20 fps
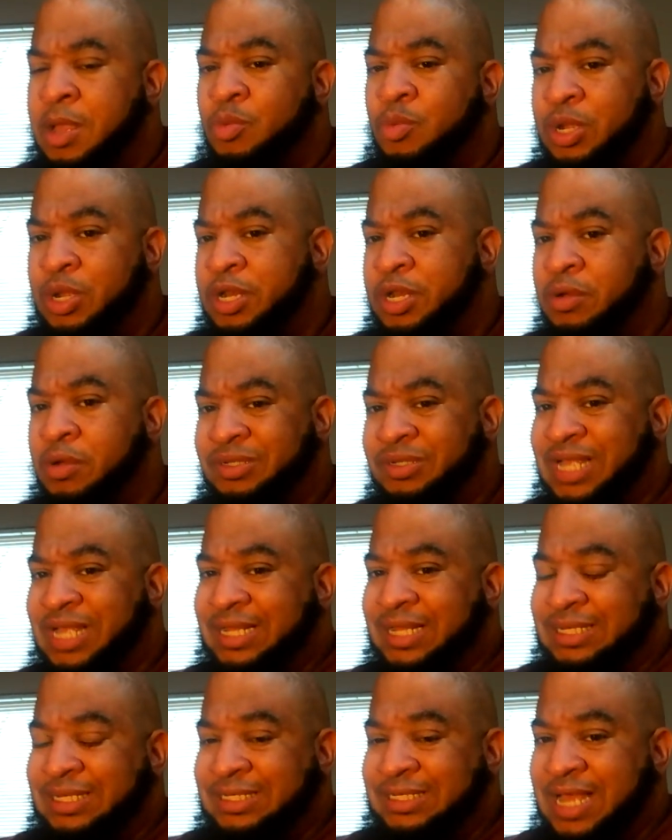We don't
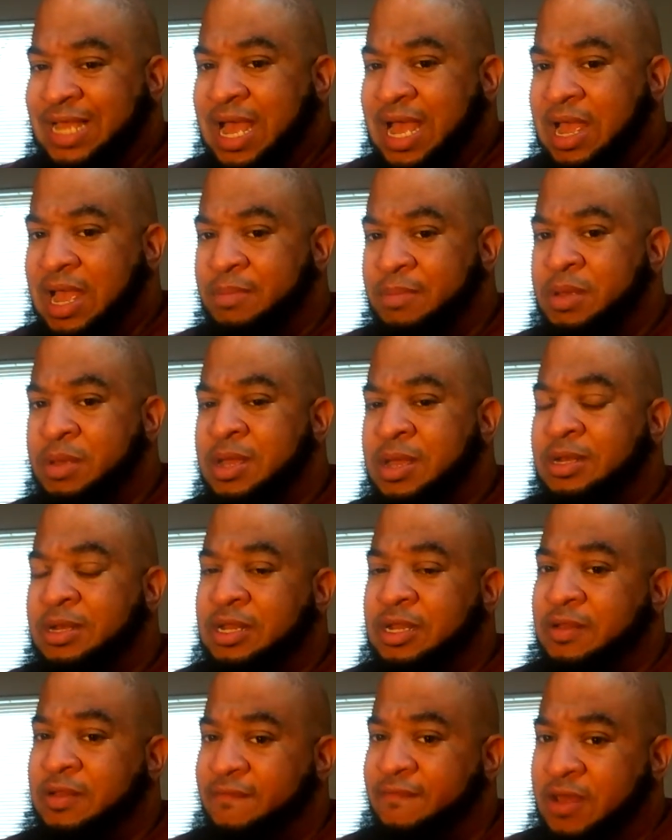take the time
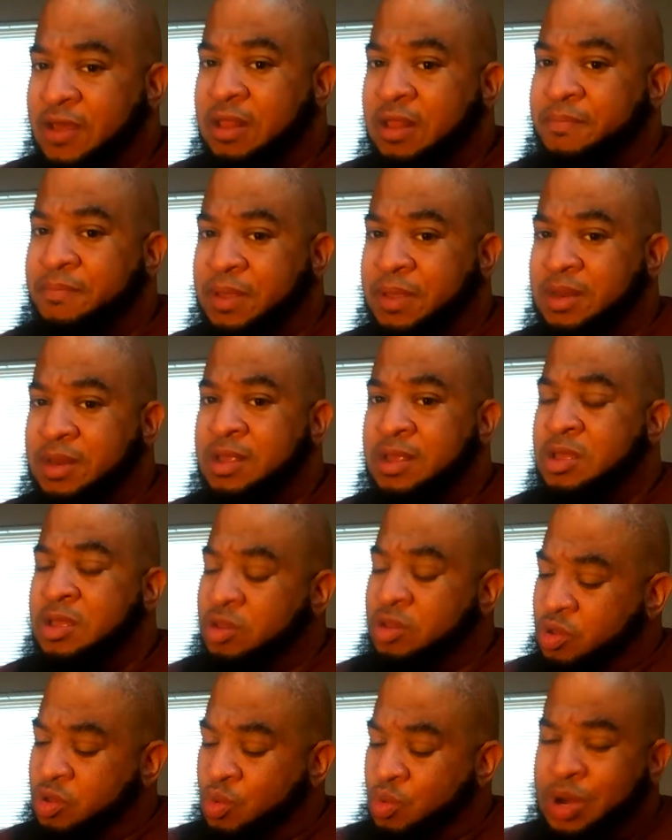to develop it.
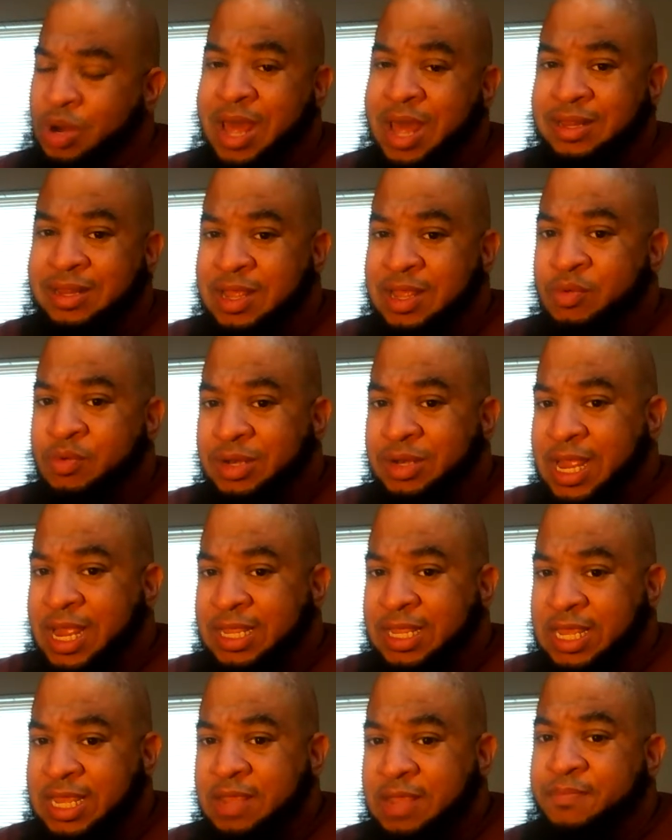So when I say what
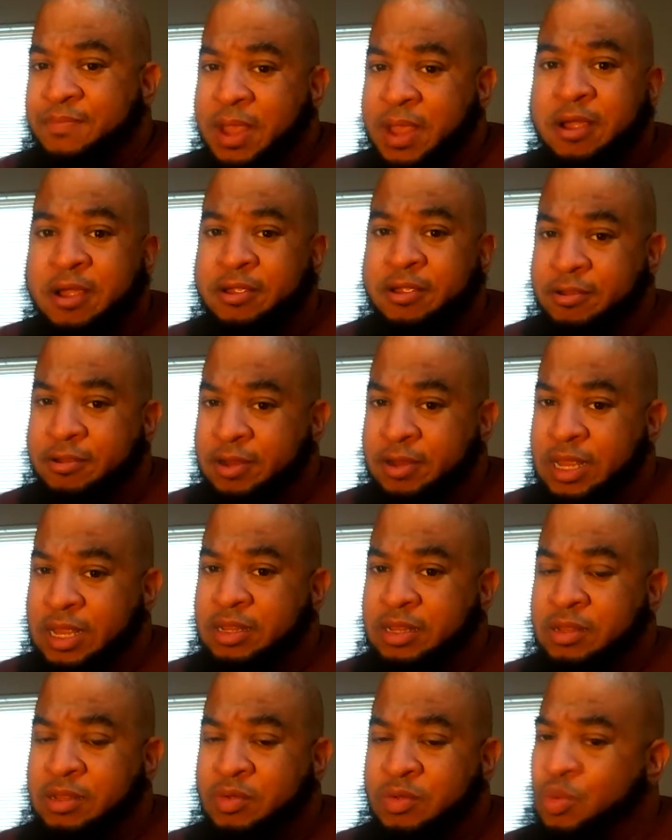that key barrier
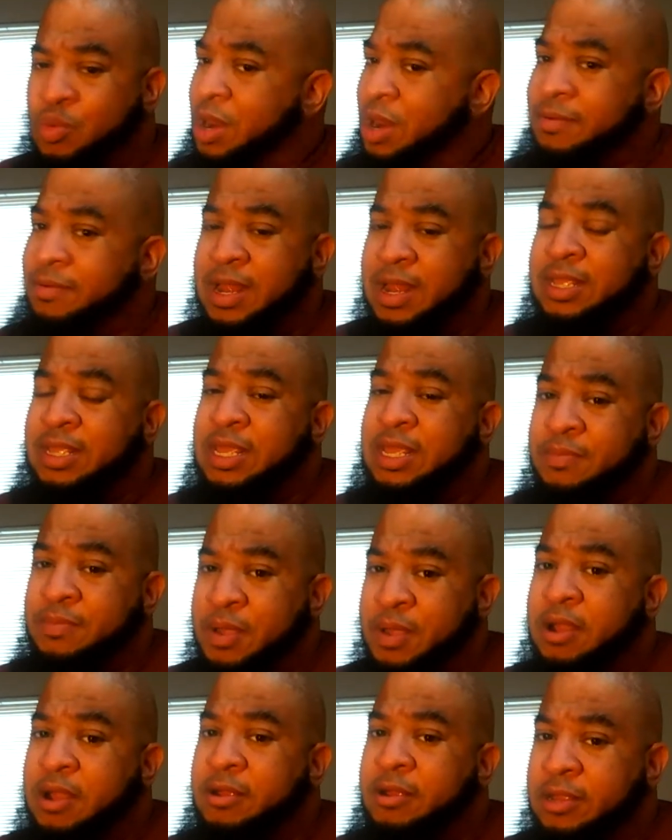is, whatever that key
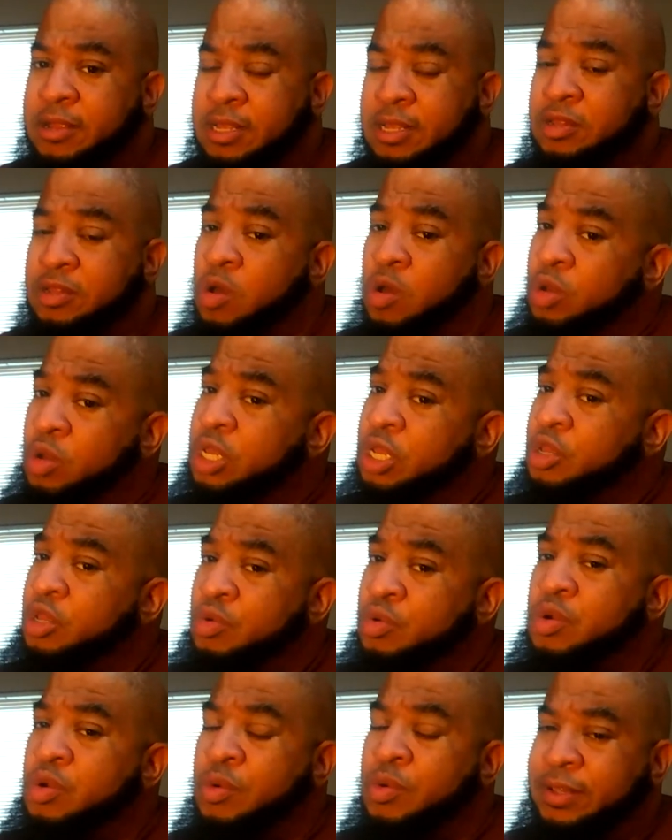barrier is, only
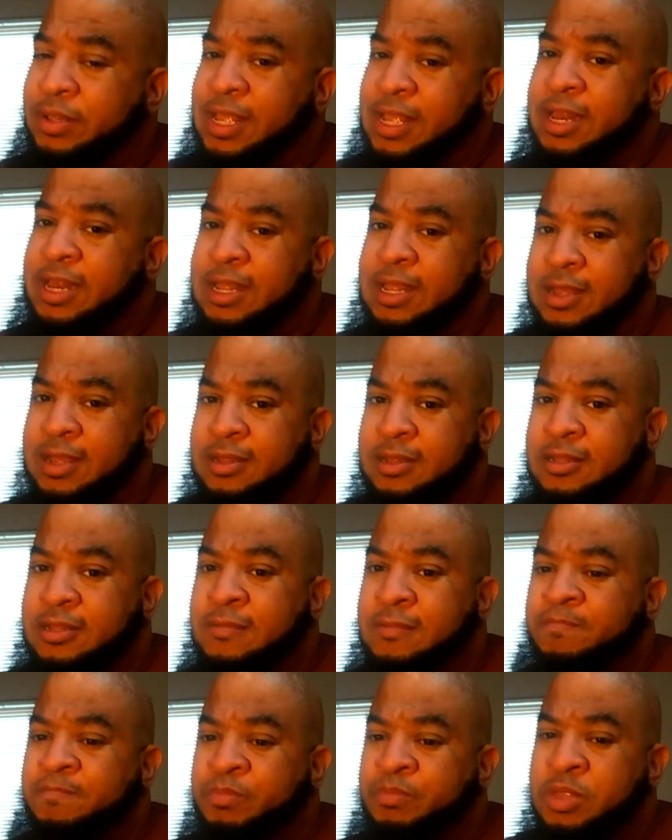you know what that is.
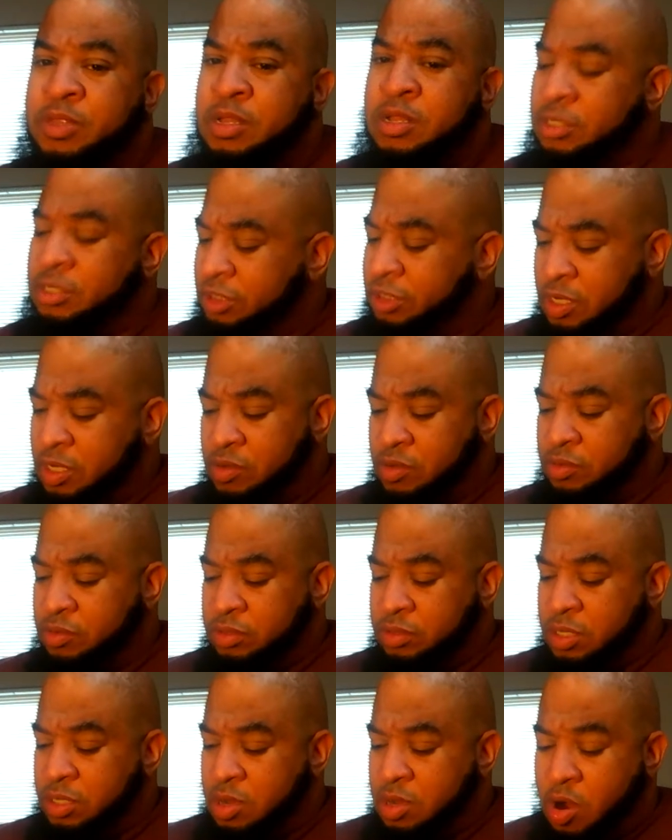
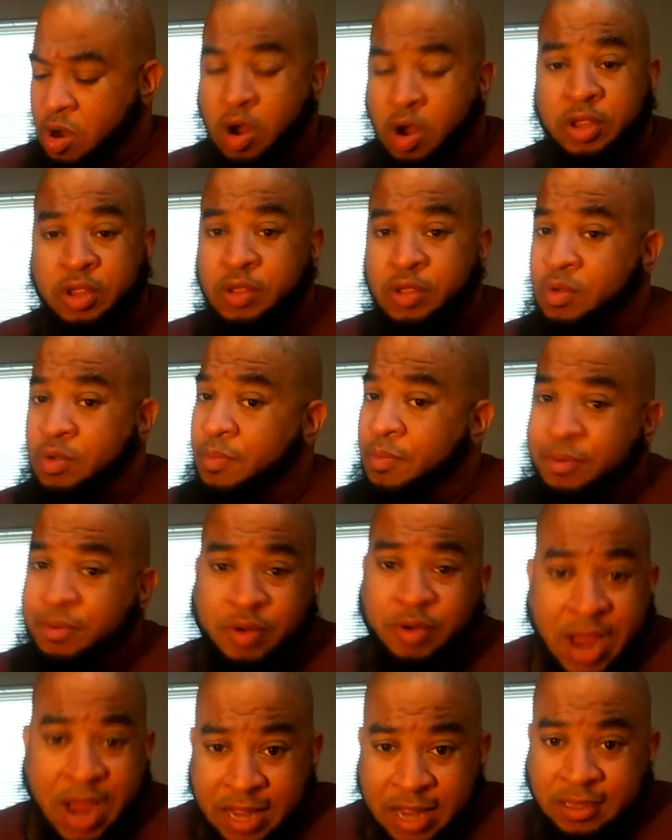So are you a
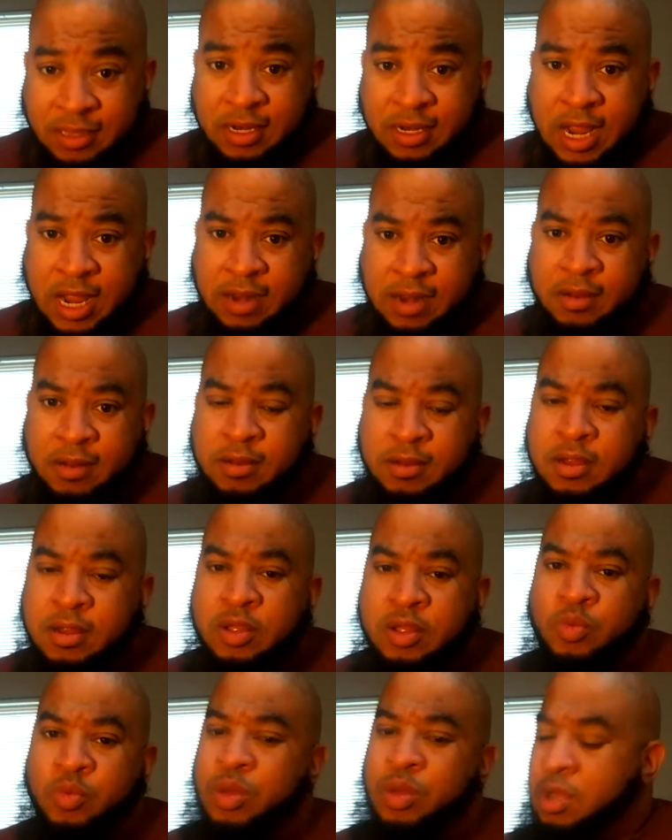procrastinator?
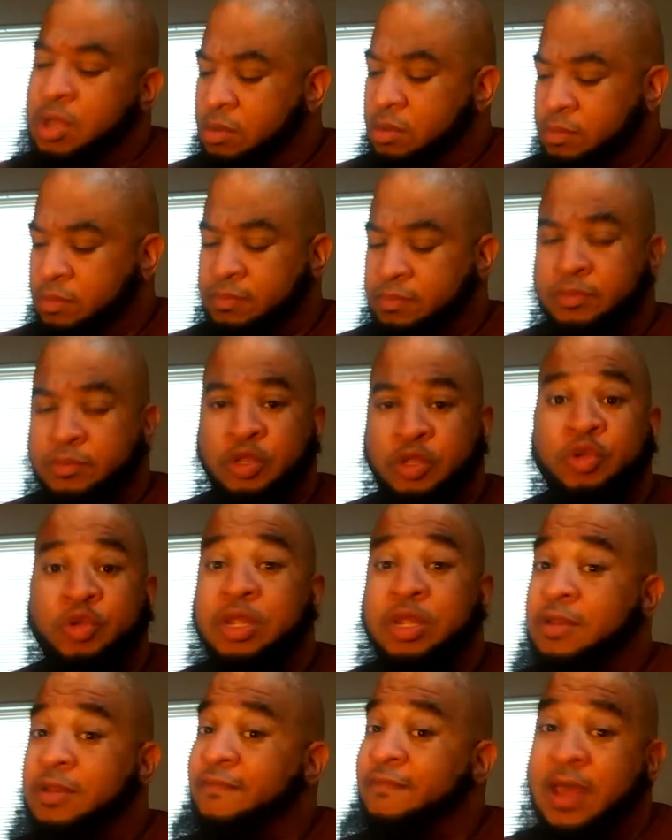Well, you
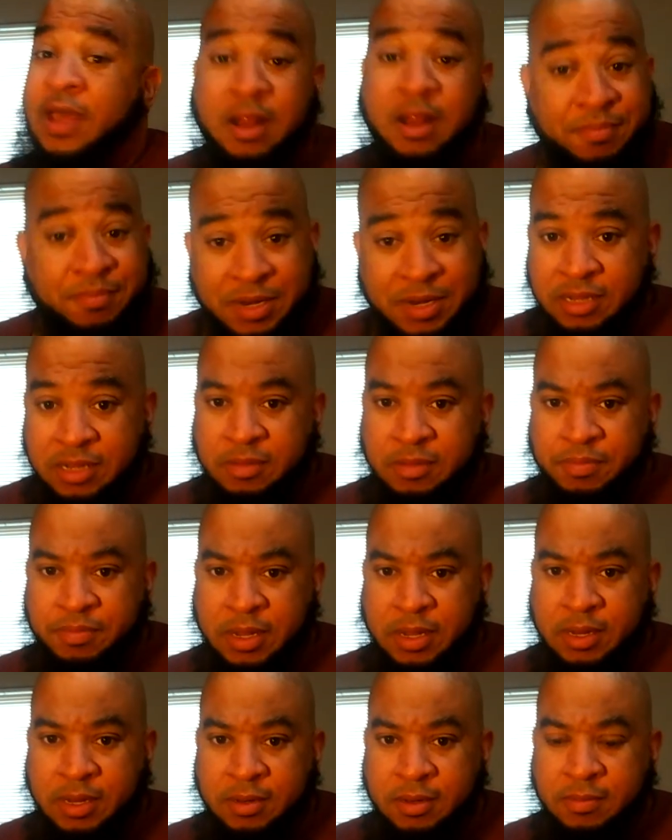can develop
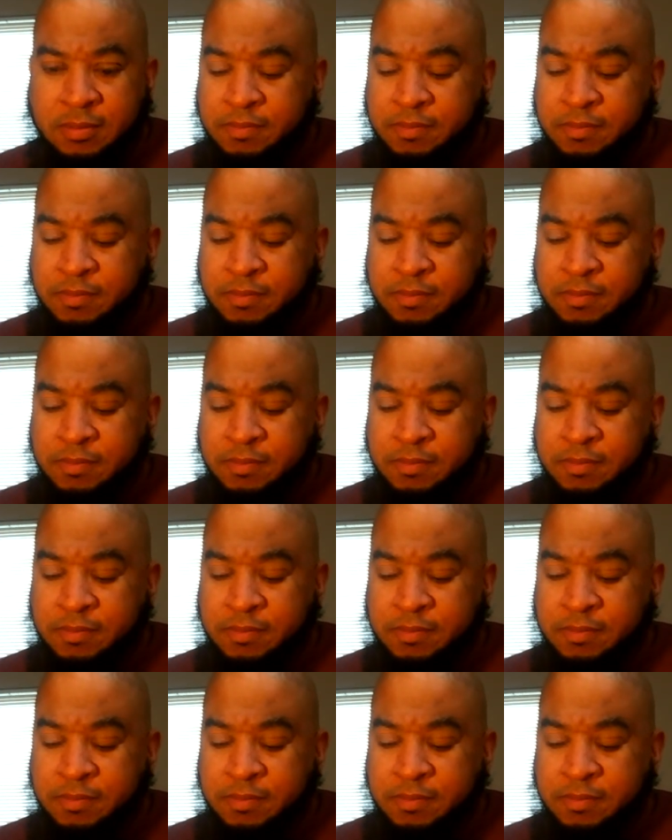discipline.